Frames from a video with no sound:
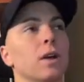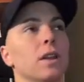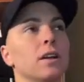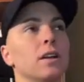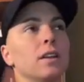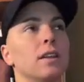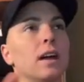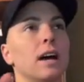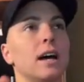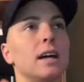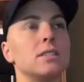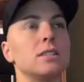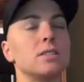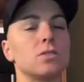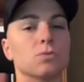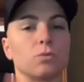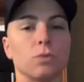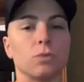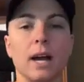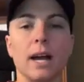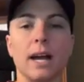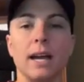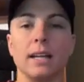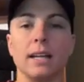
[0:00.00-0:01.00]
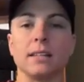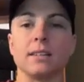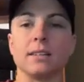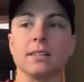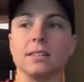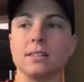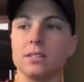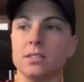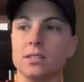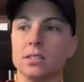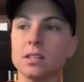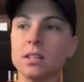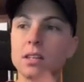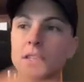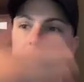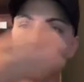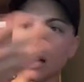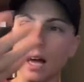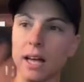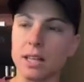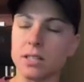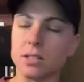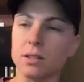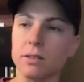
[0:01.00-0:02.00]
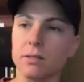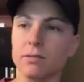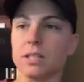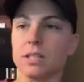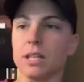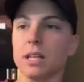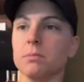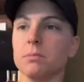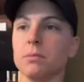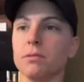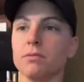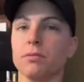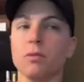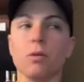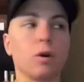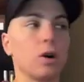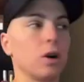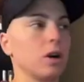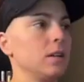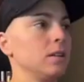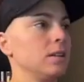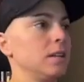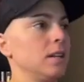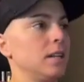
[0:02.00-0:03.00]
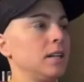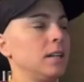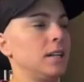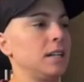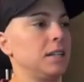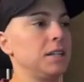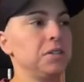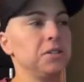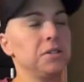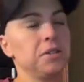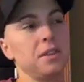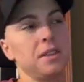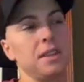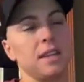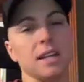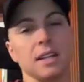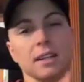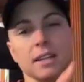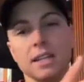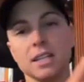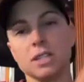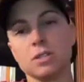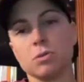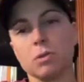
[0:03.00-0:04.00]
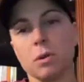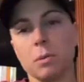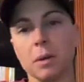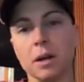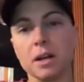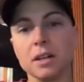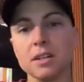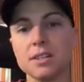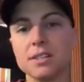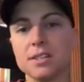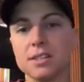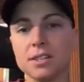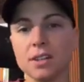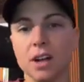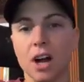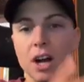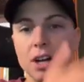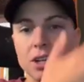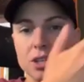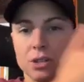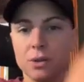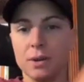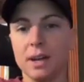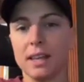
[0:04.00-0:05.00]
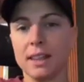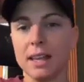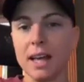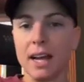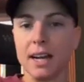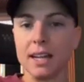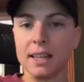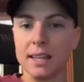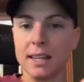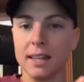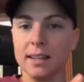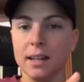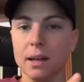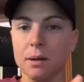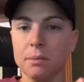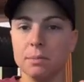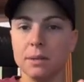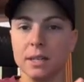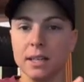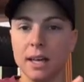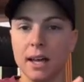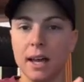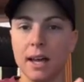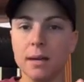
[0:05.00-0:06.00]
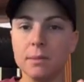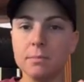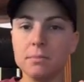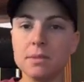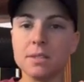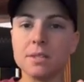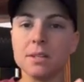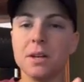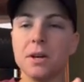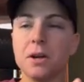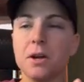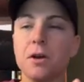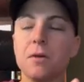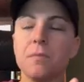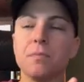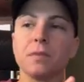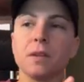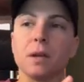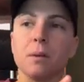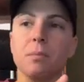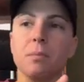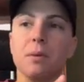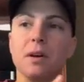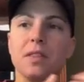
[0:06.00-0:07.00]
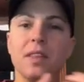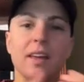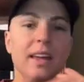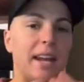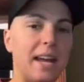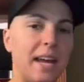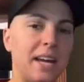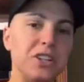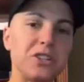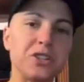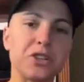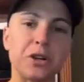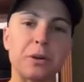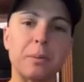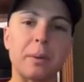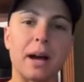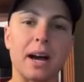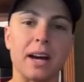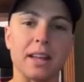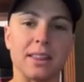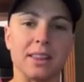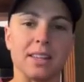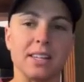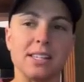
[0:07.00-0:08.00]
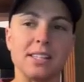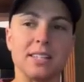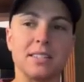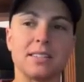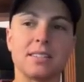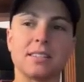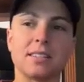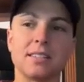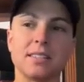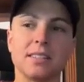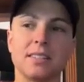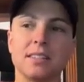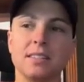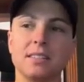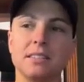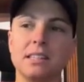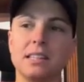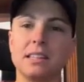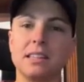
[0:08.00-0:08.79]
on whether that's right. As you've said before, the elite swimmers are doing that at the Olympic Games, but then age group athletes,